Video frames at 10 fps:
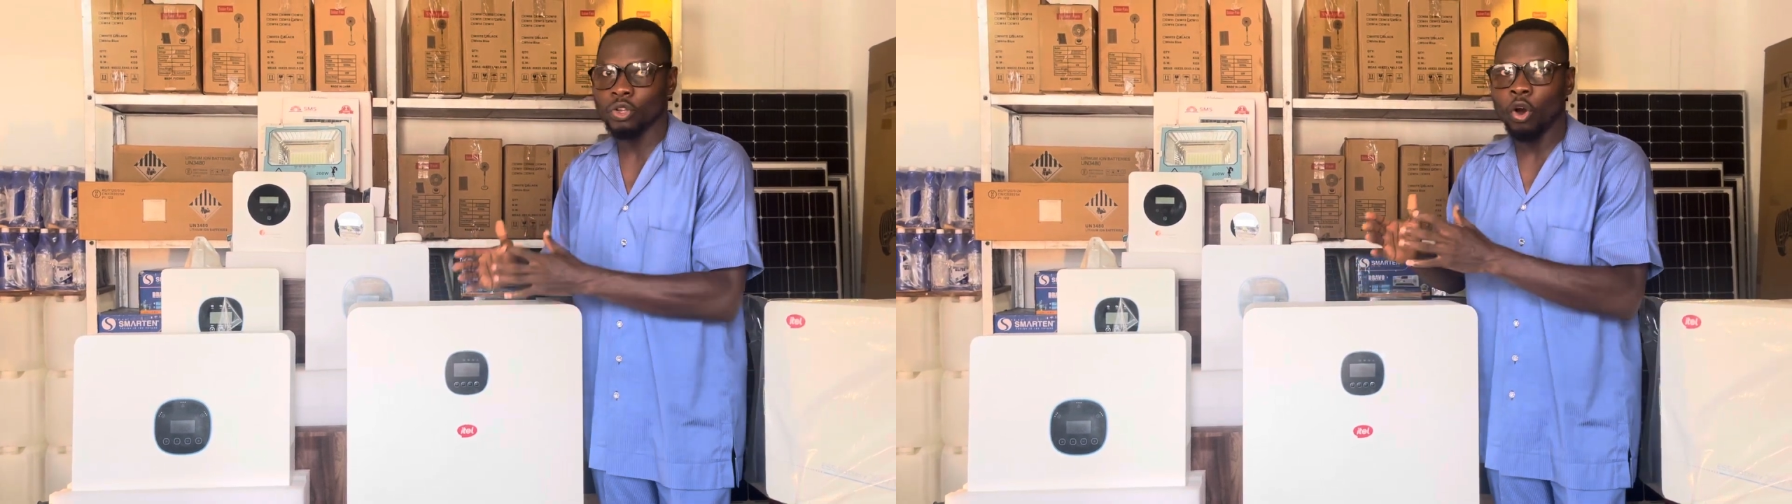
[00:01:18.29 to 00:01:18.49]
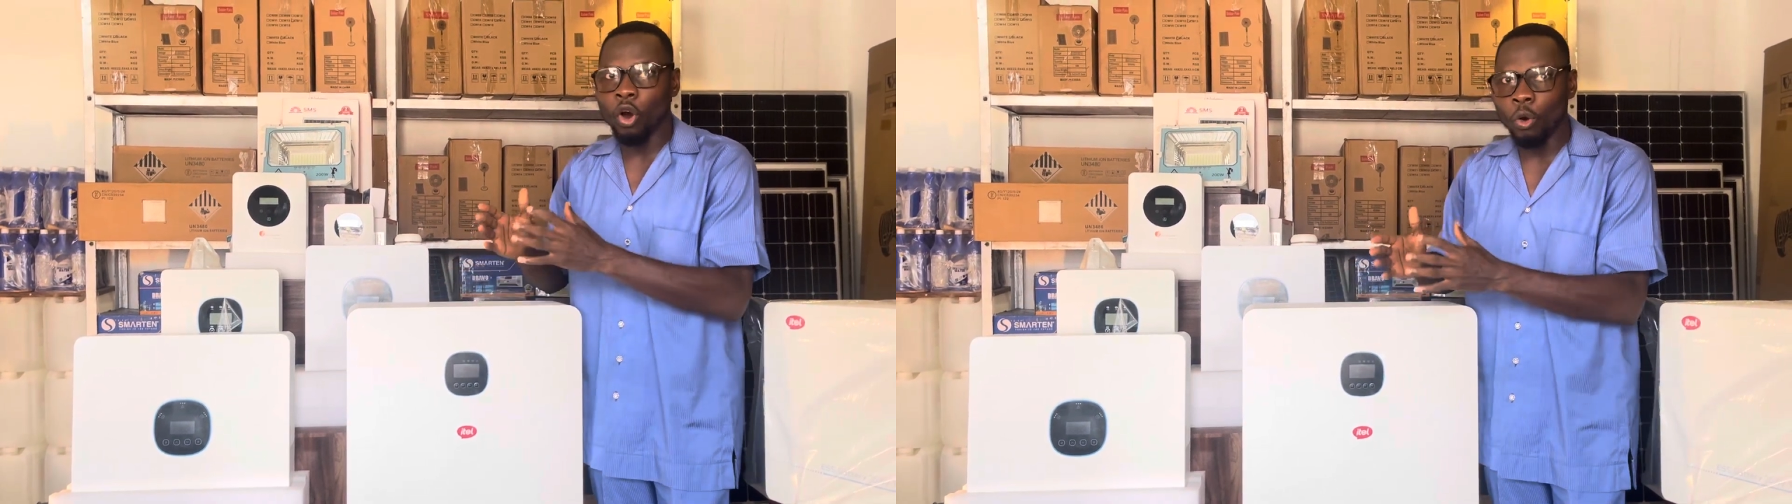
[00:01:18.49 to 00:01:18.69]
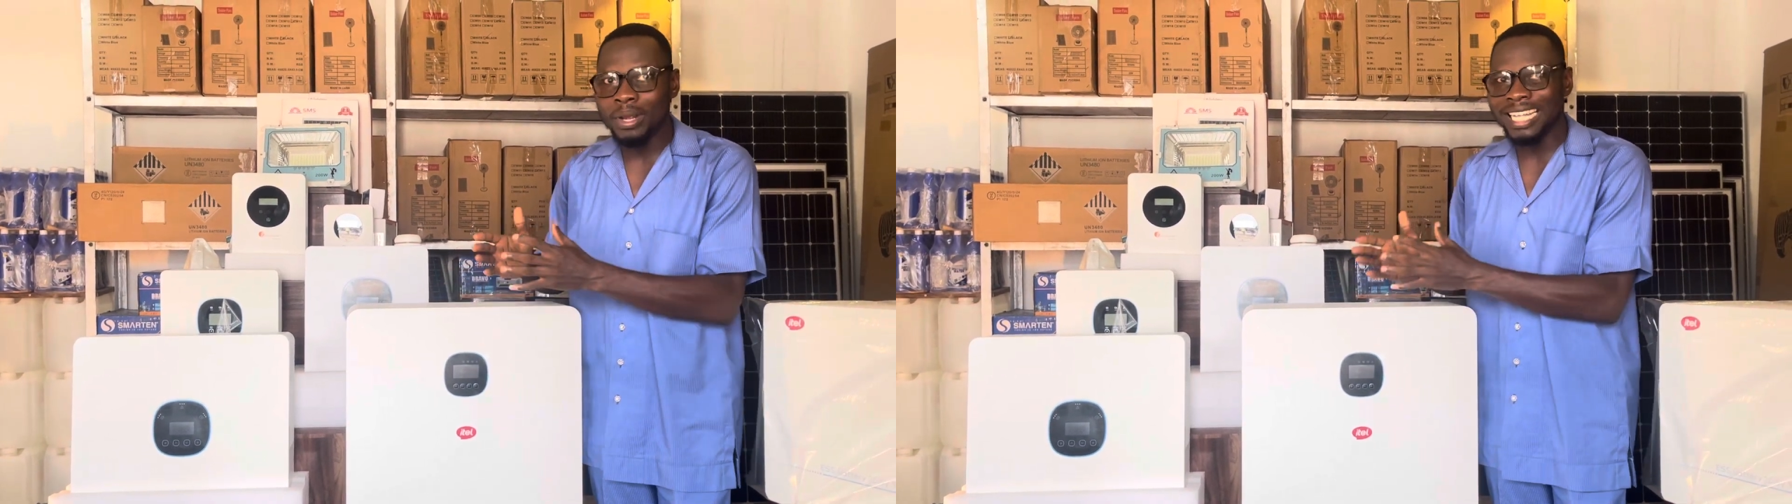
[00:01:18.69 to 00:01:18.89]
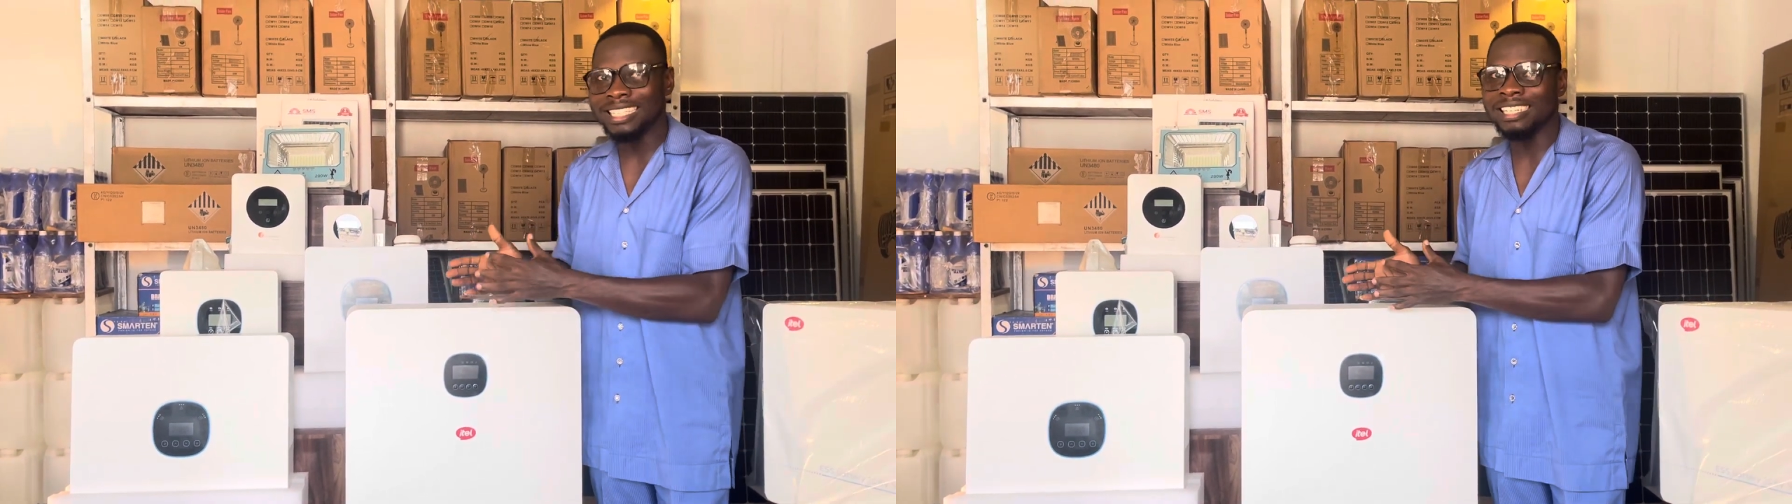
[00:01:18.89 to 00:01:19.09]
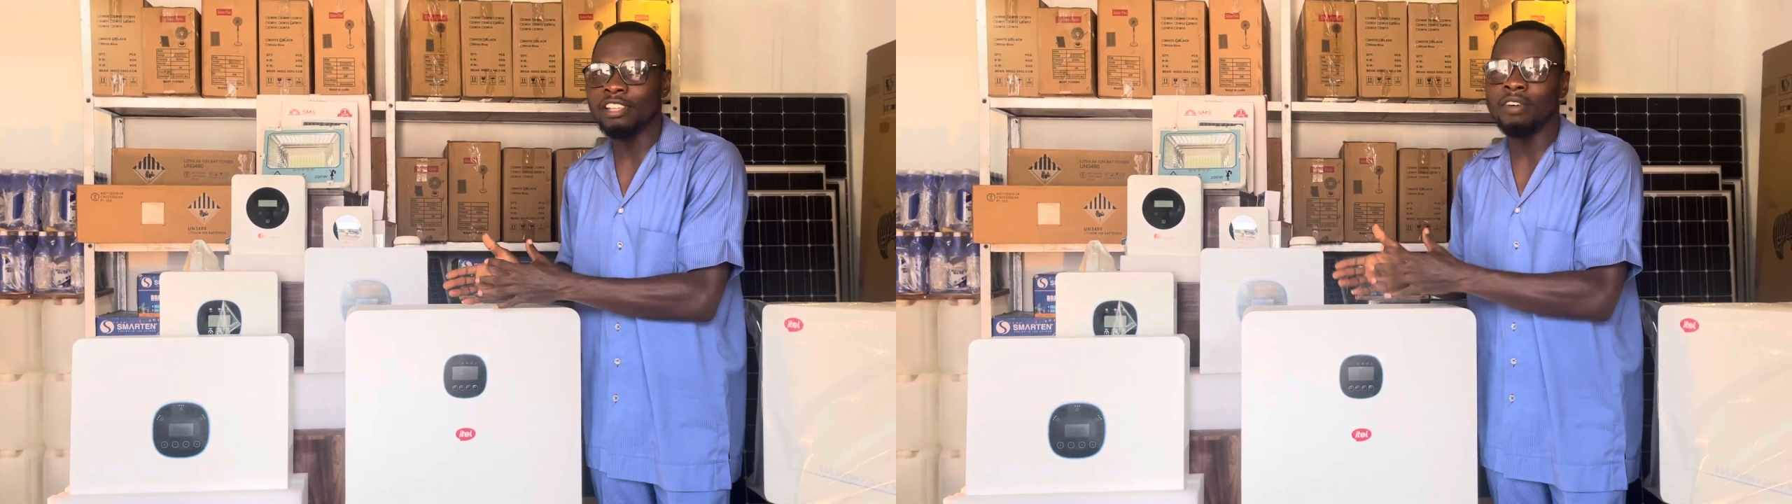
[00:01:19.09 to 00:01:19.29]
or we can
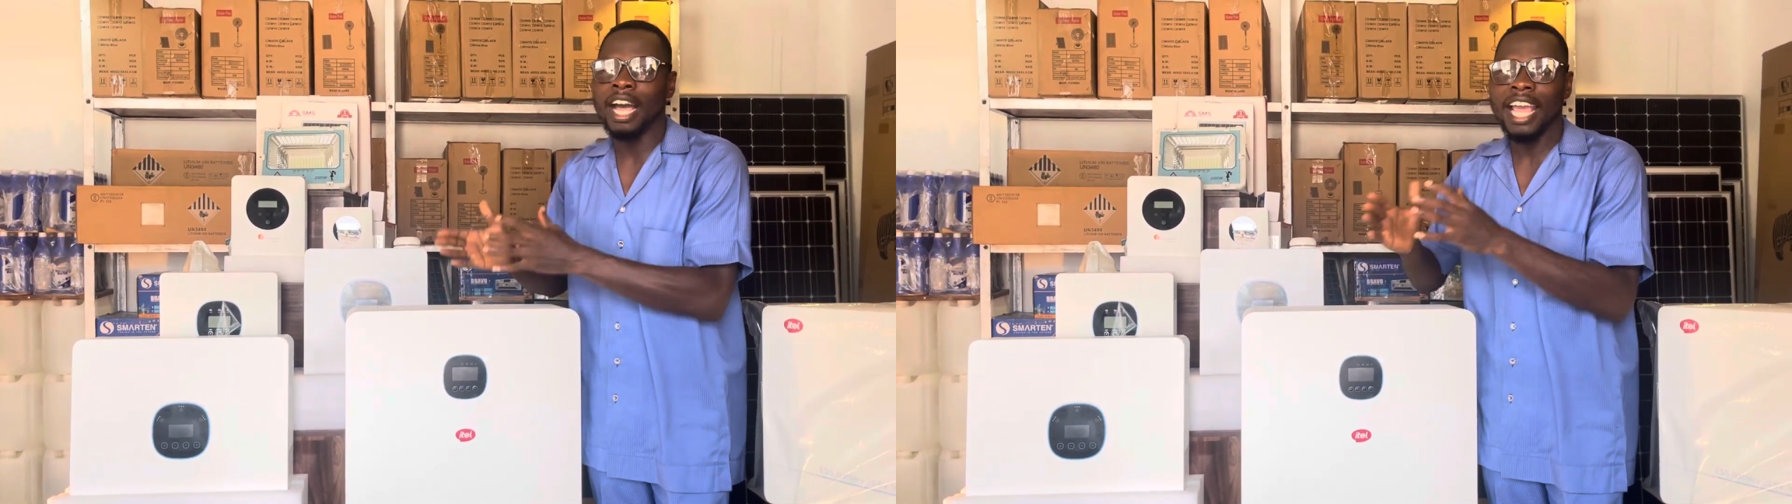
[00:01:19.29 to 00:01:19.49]
deliver